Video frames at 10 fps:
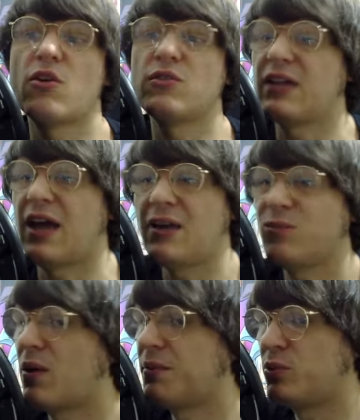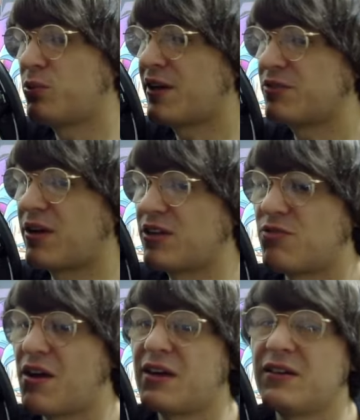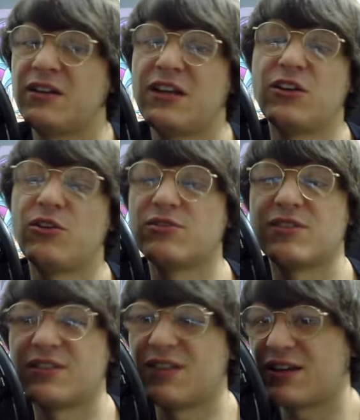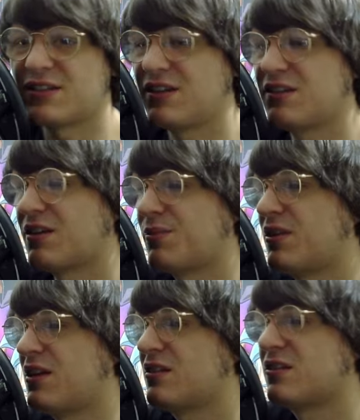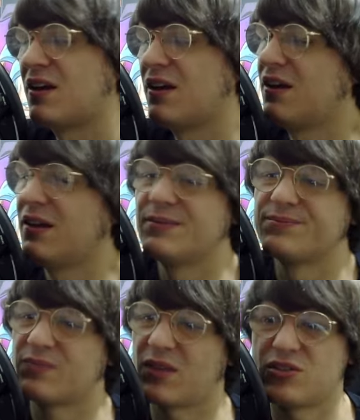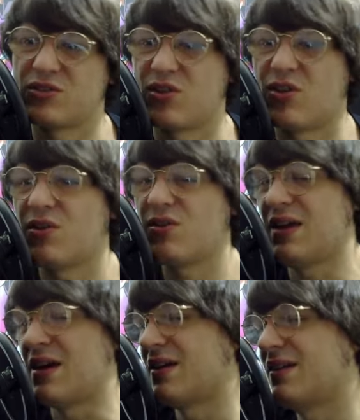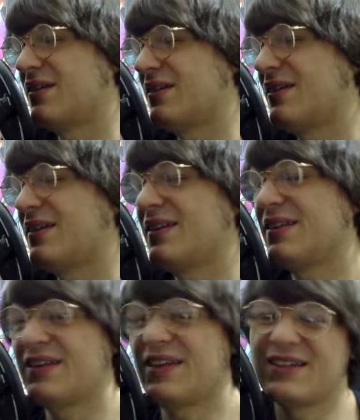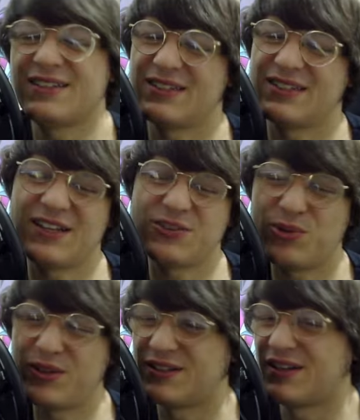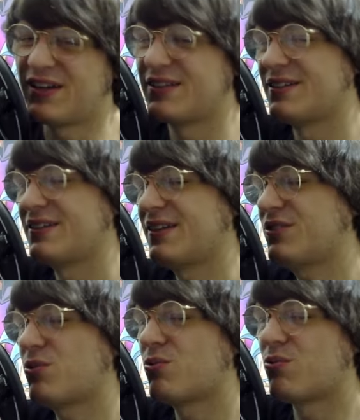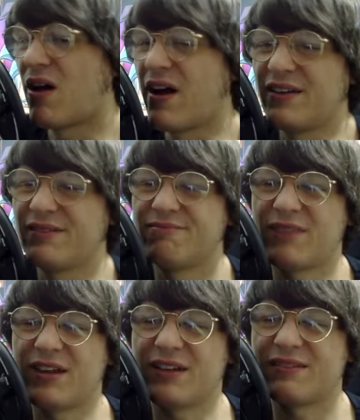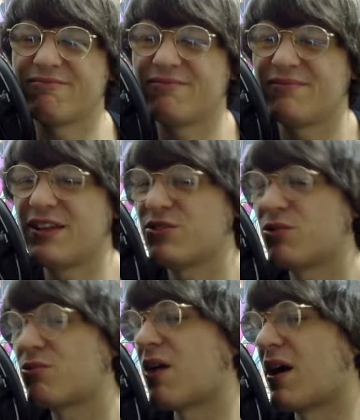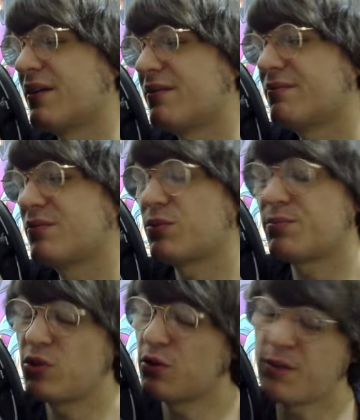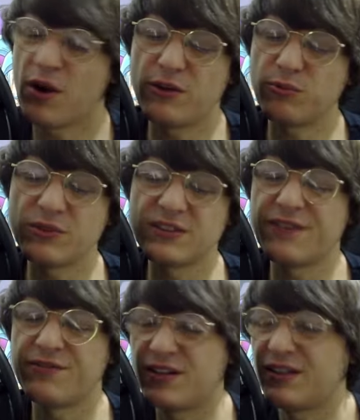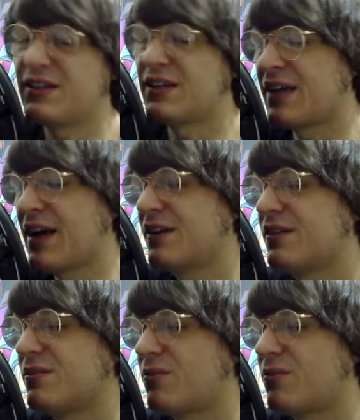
only had one Blue Eyes White Dragon and you used it to Xyz summon this. So, yeah, that's all it does. It's alright. Like, it's alright. Your opponent will definitely negate it,